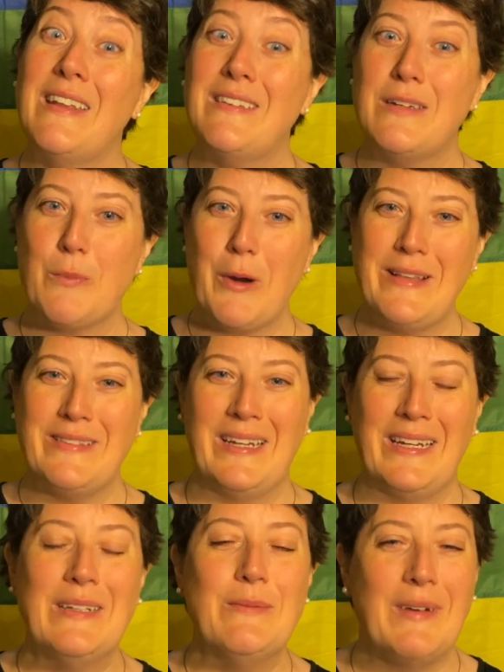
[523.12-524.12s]

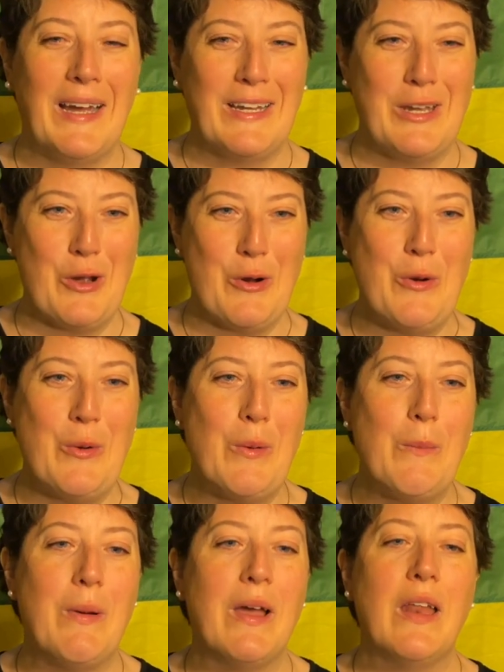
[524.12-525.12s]
depressing, I know,
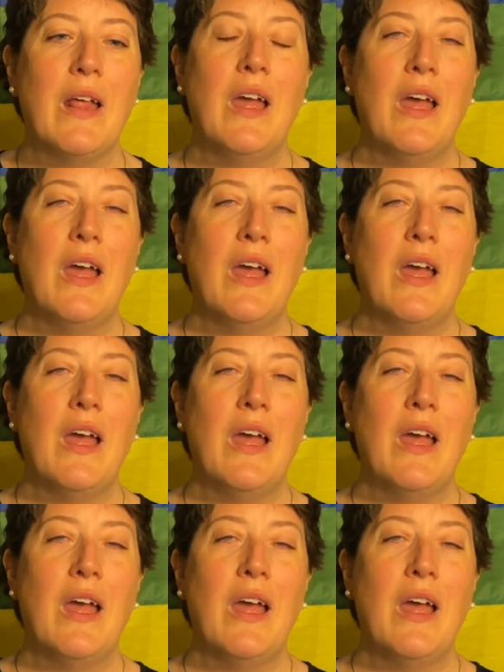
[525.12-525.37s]
but